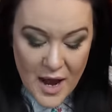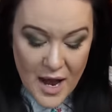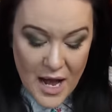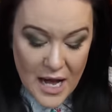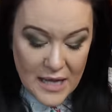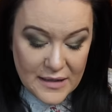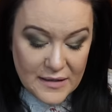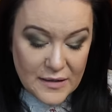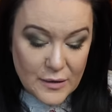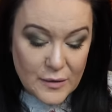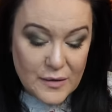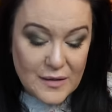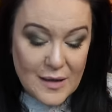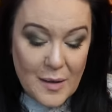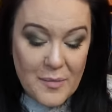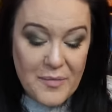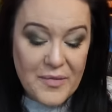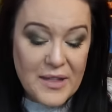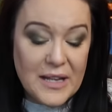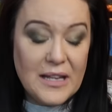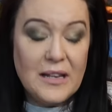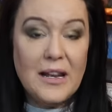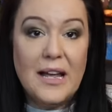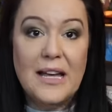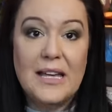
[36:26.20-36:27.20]
And so
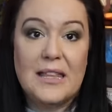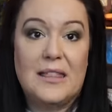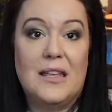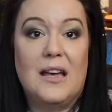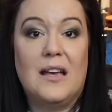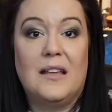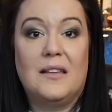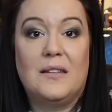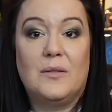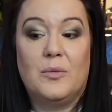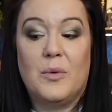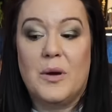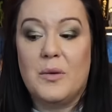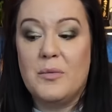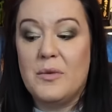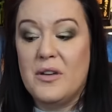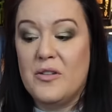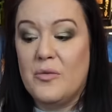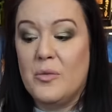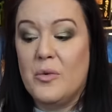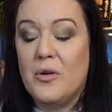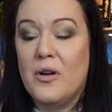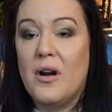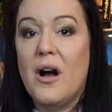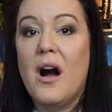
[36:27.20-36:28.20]
something like this, when
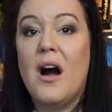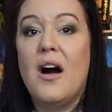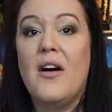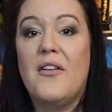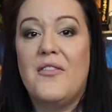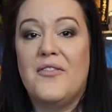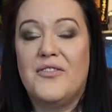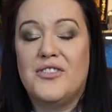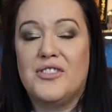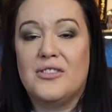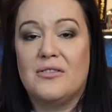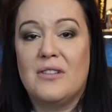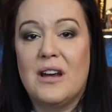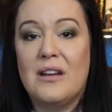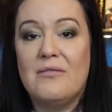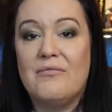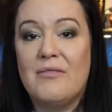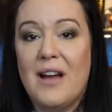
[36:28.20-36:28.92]
we were after a